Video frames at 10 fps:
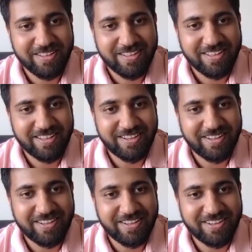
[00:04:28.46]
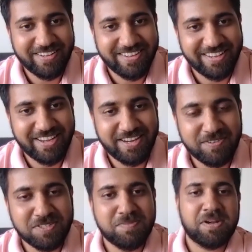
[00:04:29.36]
Uh, yeah, it was a
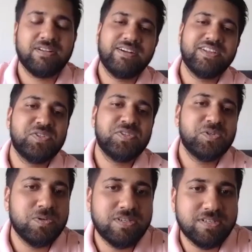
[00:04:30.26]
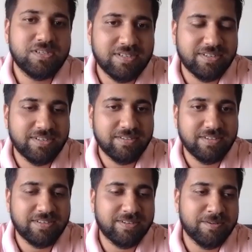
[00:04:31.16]
maternity shoot
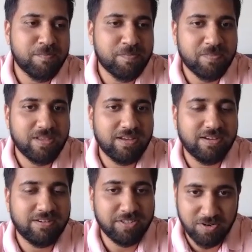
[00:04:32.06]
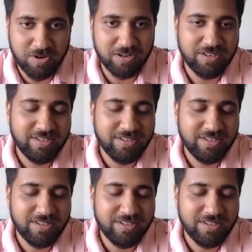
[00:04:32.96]
with a dog.